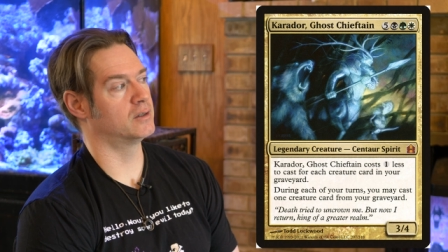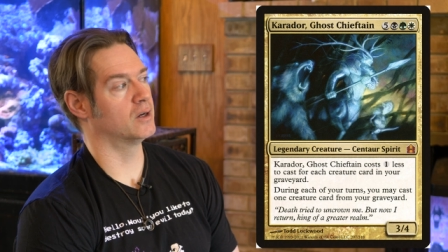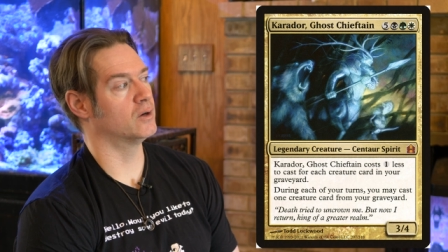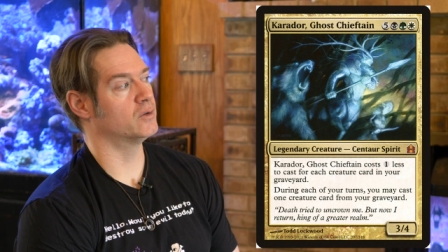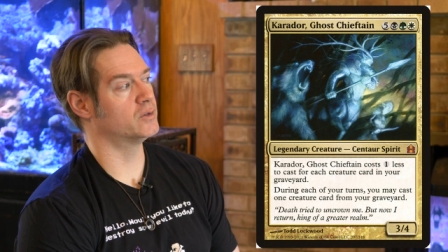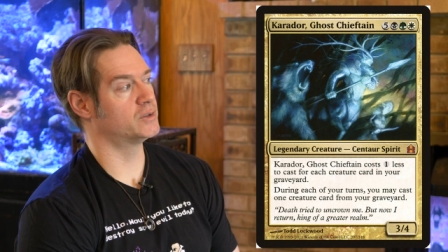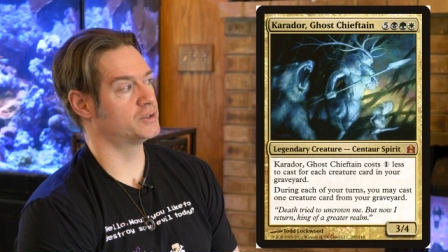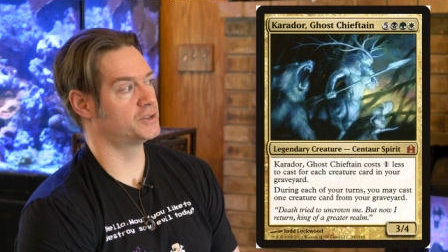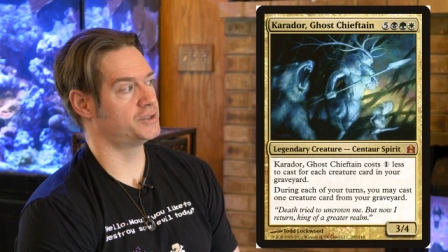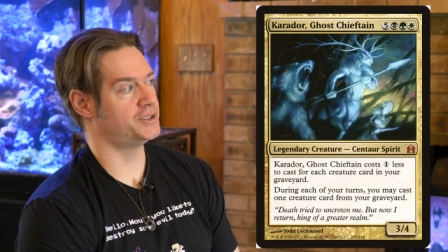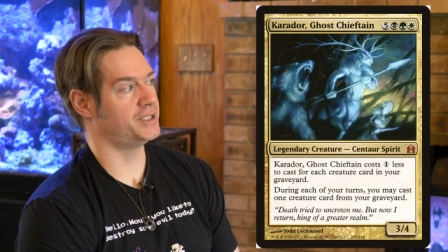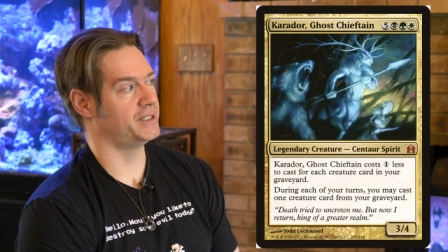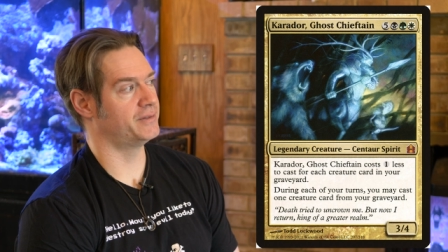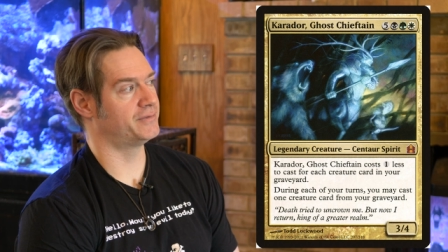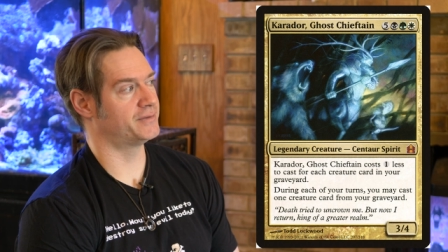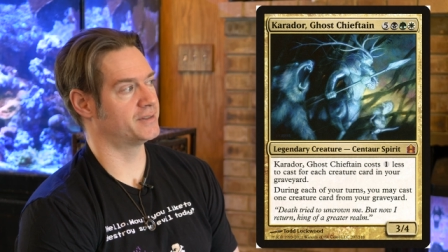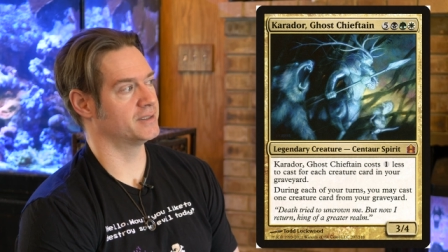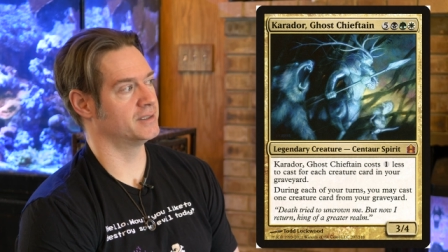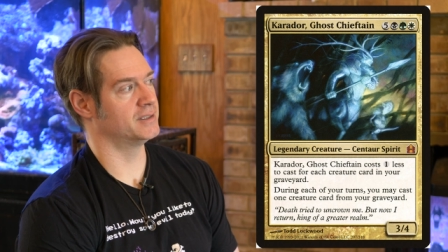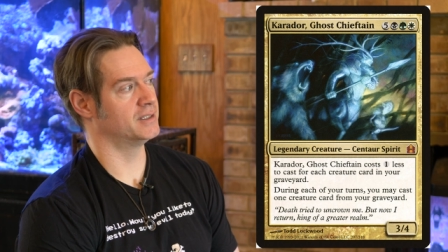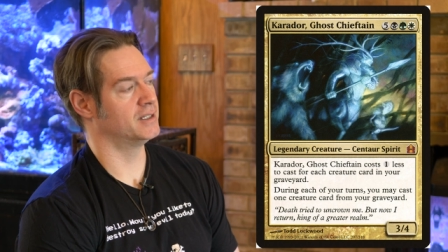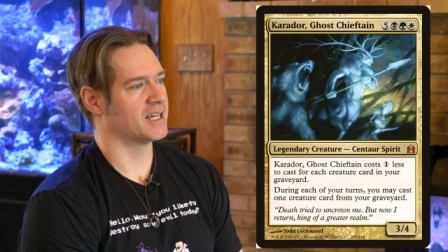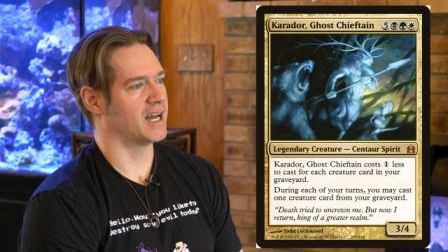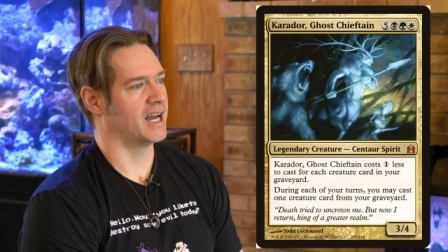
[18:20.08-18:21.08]
Ghost
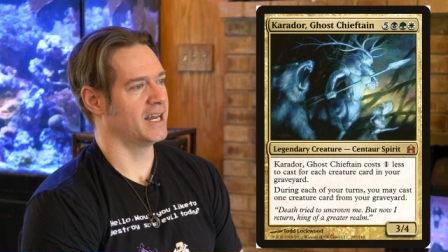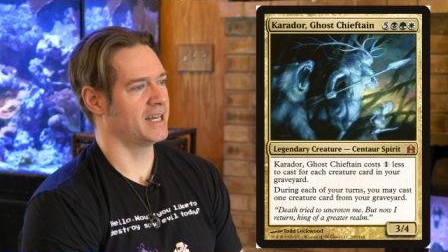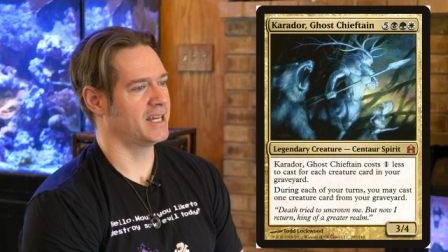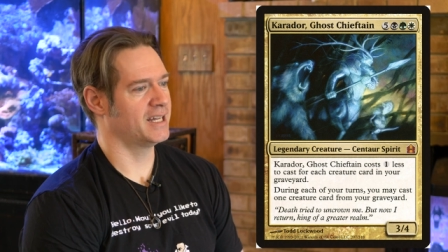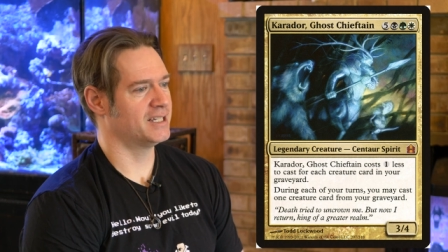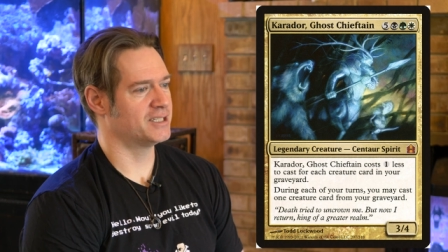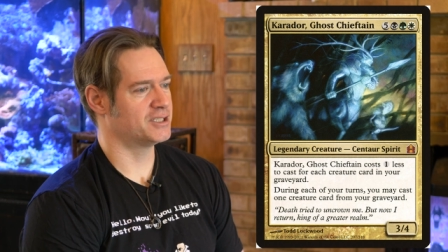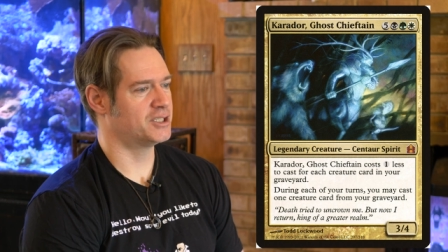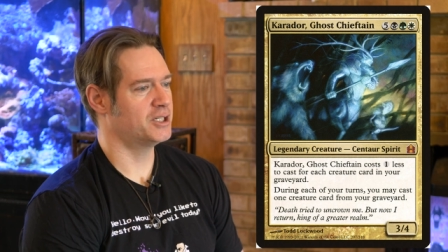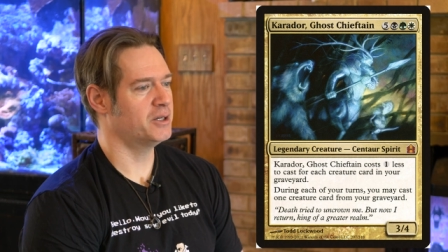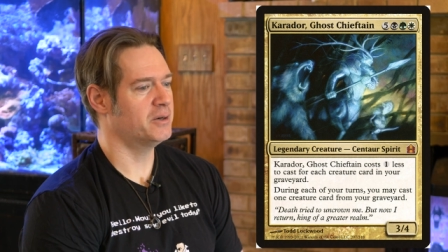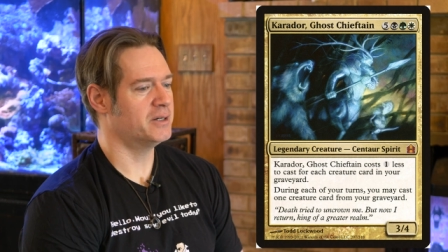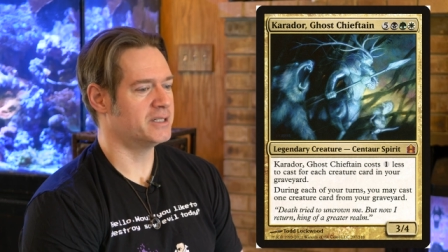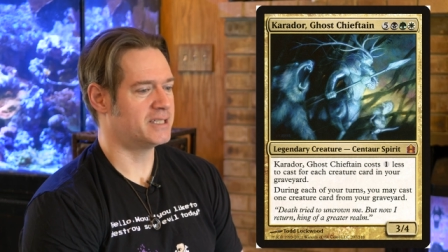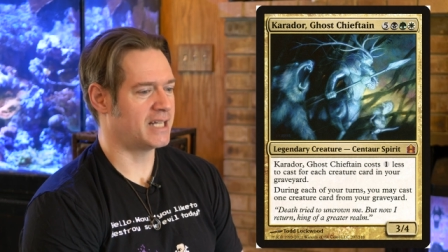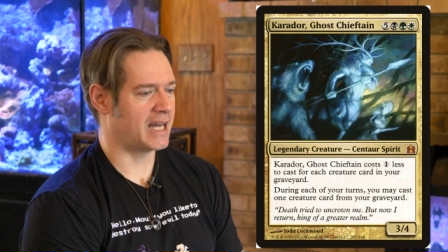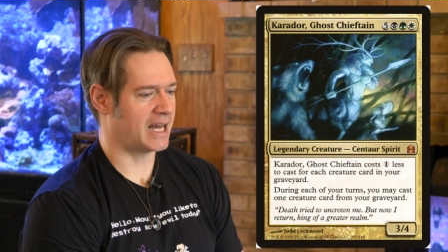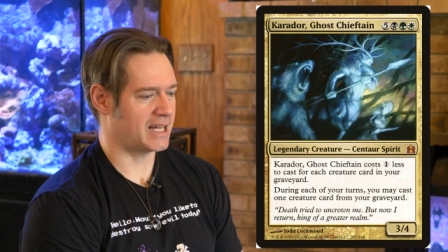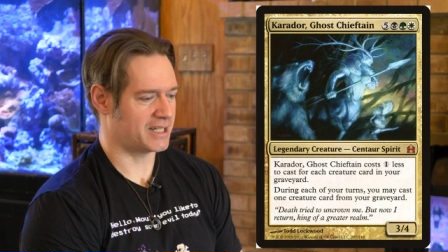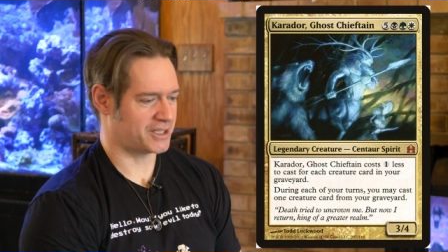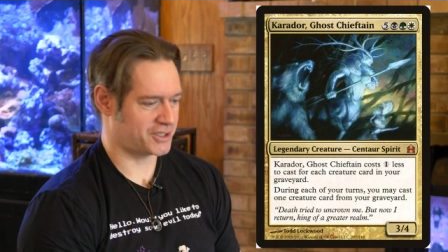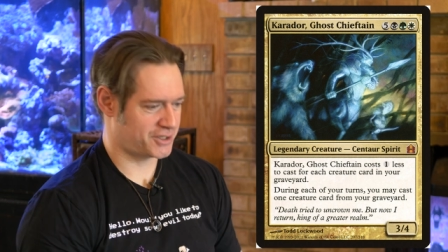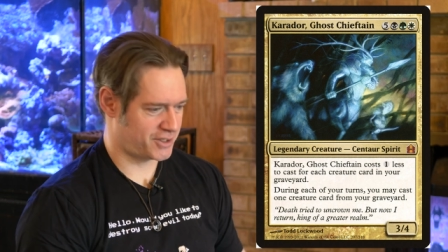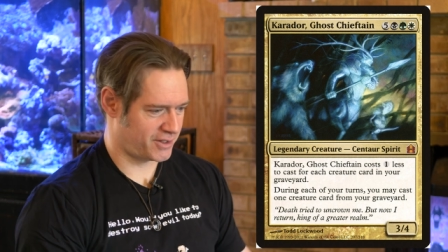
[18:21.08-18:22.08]
Chieftain. I get too
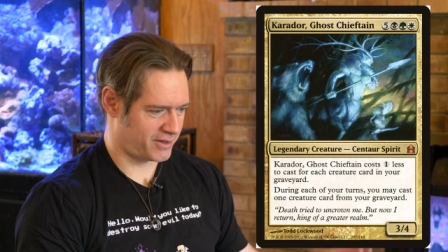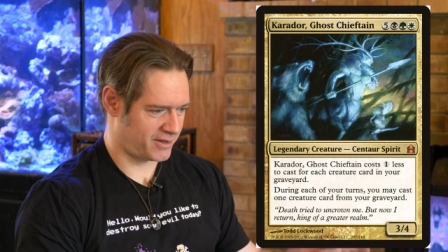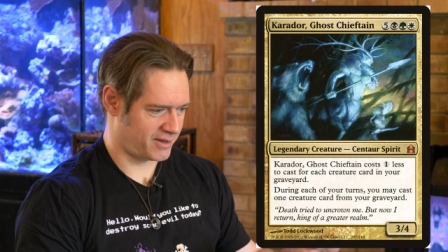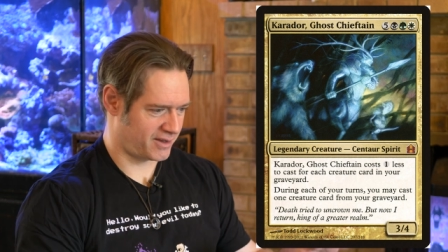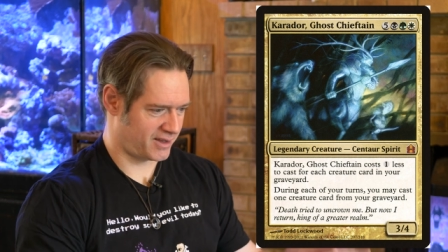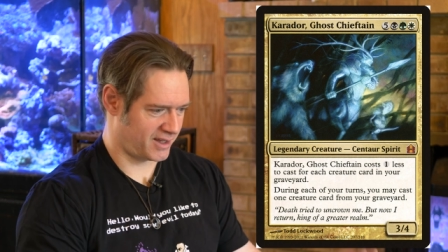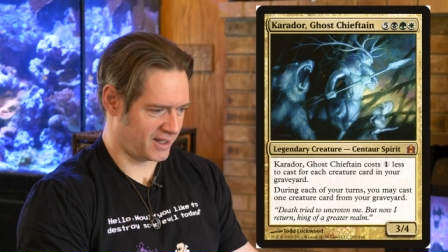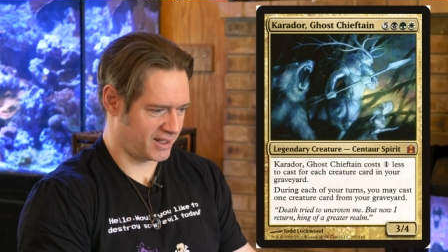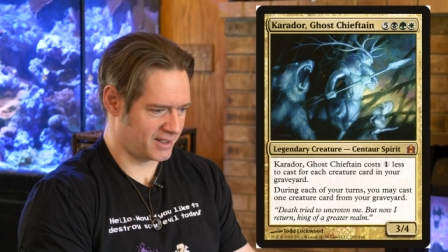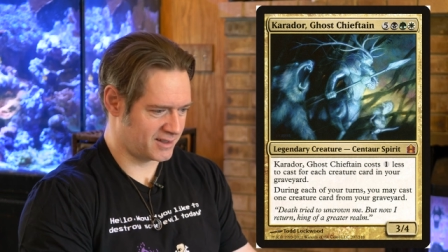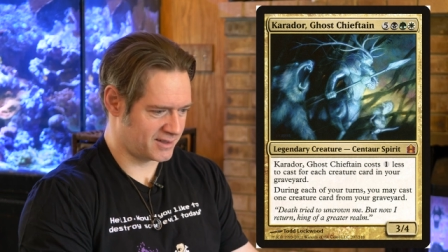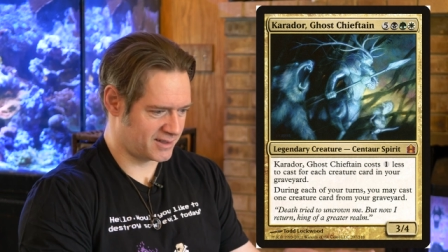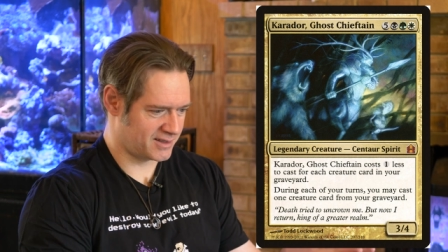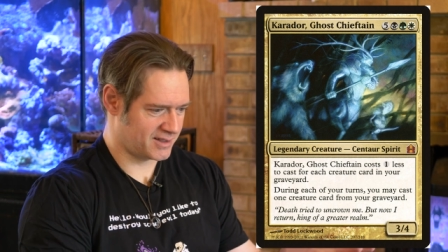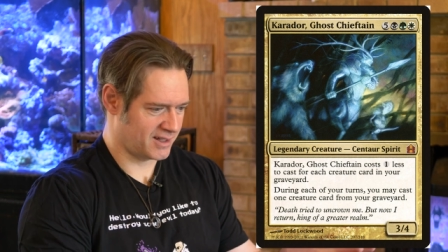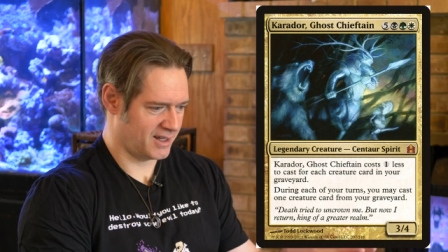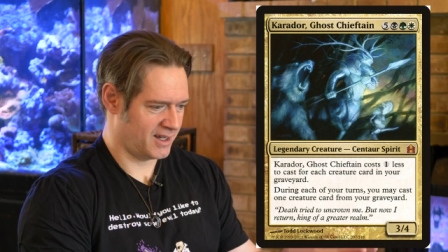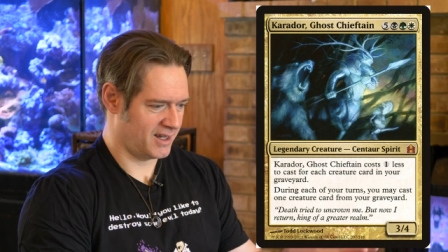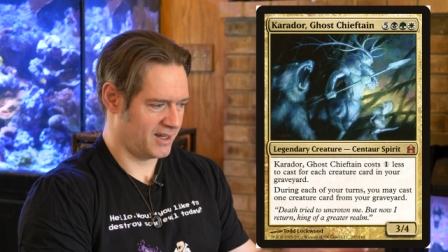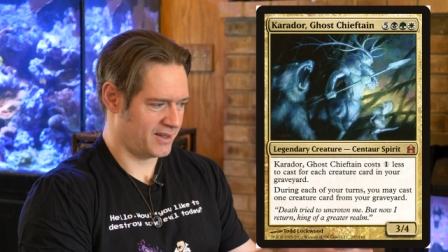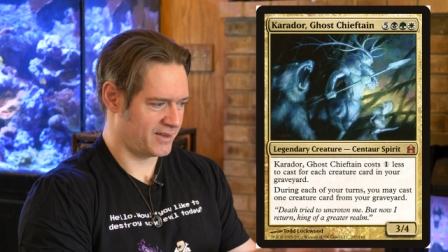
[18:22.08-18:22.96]
attached to the things